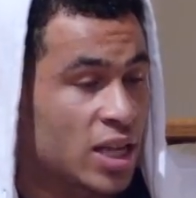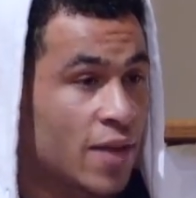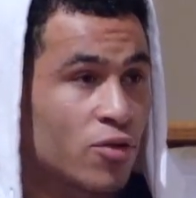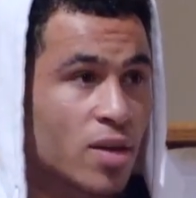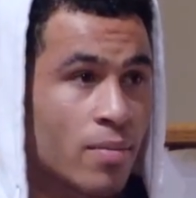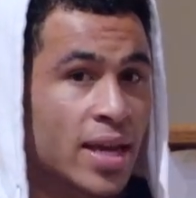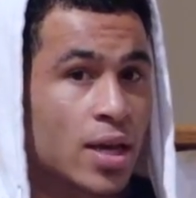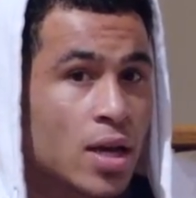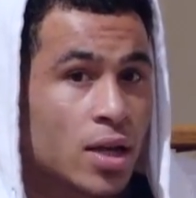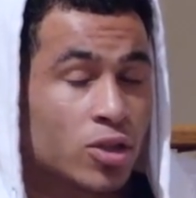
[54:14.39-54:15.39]
And if you can make
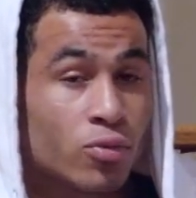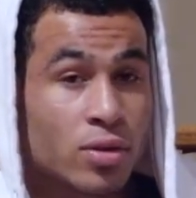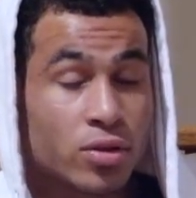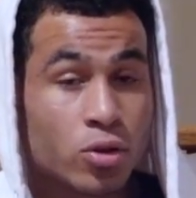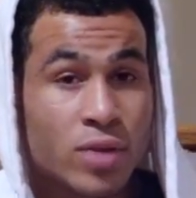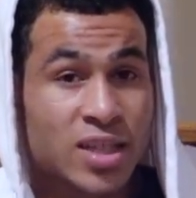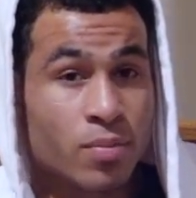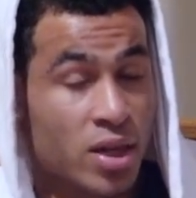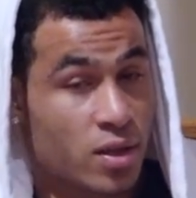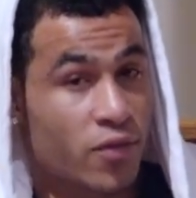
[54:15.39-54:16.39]
2,000
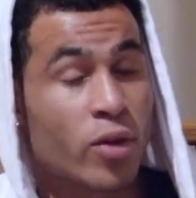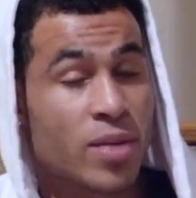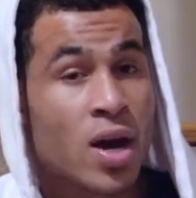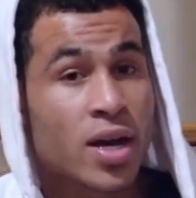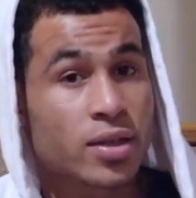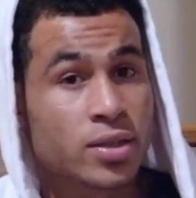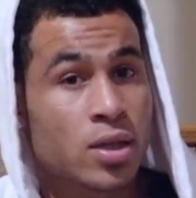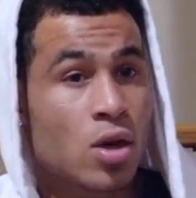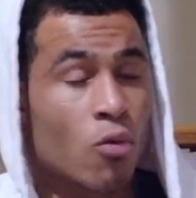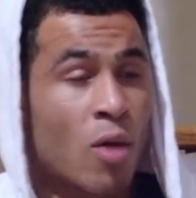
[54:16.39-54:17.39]
bucks off 20 bucks,
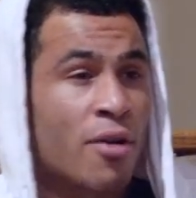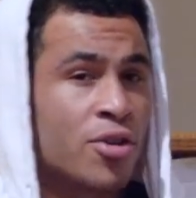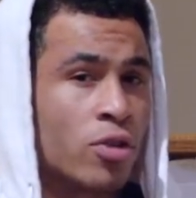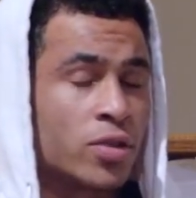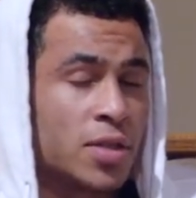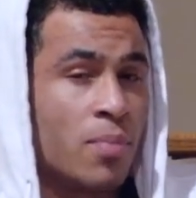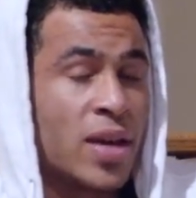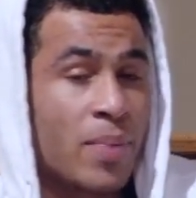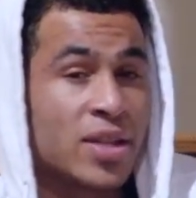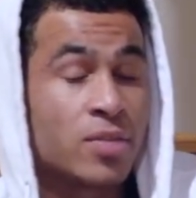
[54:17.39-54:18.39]
why would you go to a
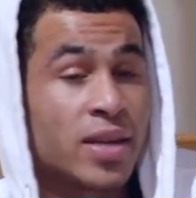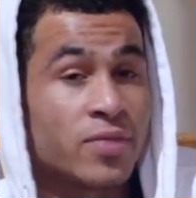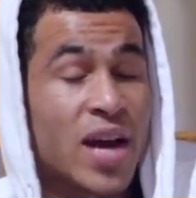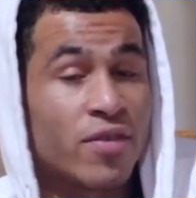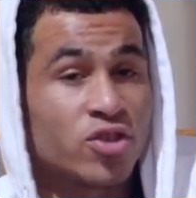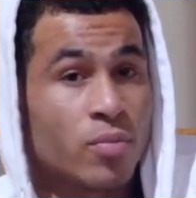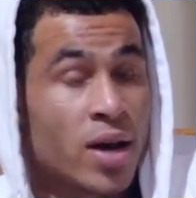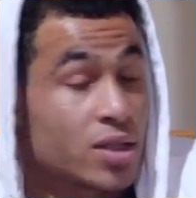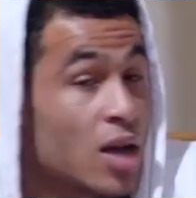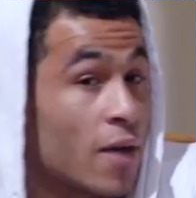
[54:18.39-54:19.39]
big page and make 500
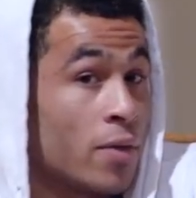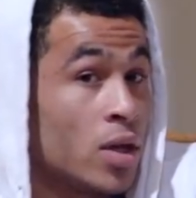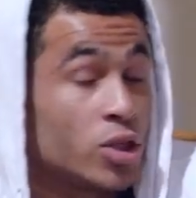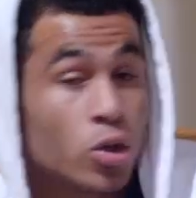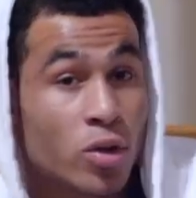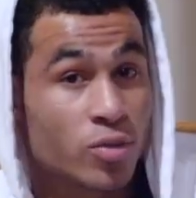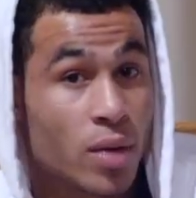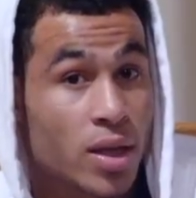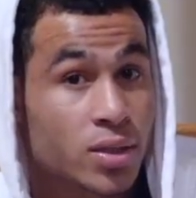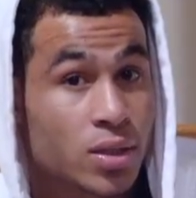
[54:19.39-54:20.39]
bucks off 200
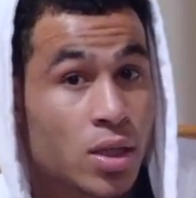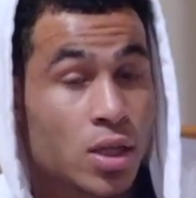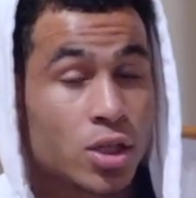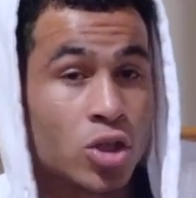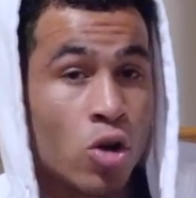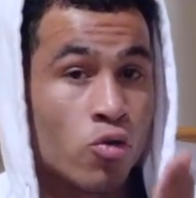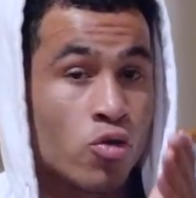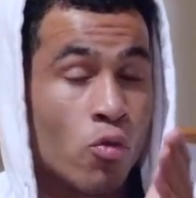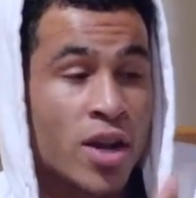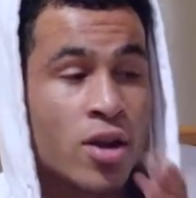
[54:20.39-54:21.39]
bucks? So
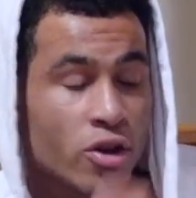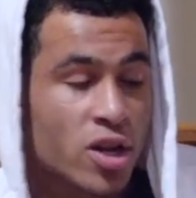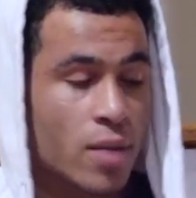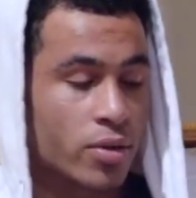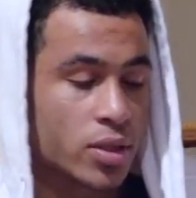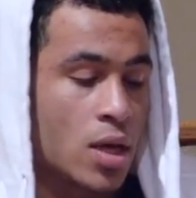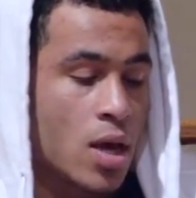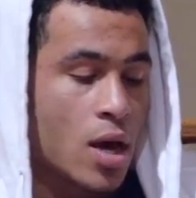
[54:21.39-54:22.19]
you want to know your numbers.